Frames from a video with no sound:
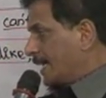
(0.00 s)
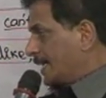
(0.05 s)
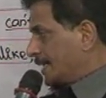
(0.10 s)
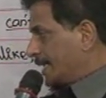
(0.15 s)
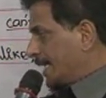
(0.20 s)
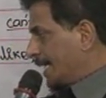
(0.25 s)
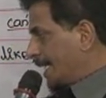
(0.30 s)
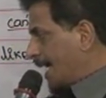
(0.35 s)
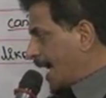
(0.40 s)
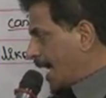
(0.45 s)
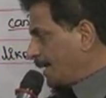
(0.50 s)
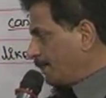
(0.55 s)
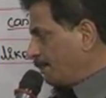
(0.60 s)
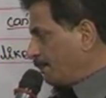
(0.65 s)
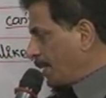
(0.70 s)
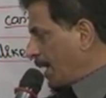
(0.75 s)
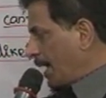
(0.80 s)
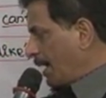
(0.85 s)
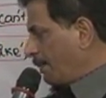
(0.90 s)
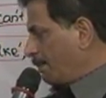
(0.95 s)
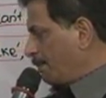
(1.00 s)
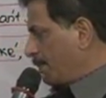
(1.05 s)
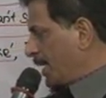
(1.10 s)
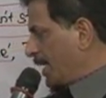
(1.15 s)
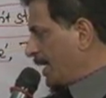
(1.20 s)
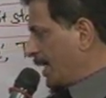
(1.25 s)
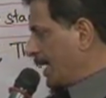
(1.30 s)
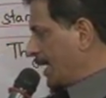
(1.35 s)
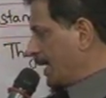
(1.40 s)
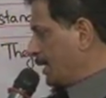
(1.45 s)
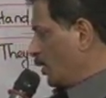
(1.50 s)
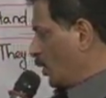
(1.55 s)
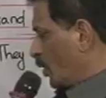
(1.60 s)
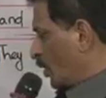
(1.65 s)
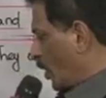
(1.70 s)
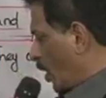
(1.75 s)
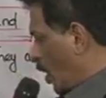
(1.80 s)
She can't bear being alone.